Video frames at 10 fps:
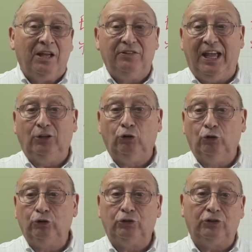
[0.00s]
they
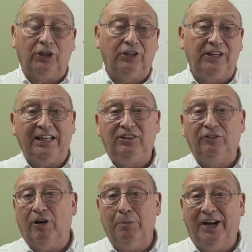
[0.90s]
used
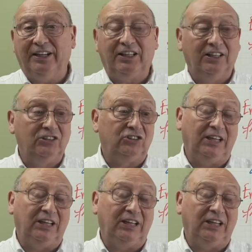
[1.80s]
Native Americans,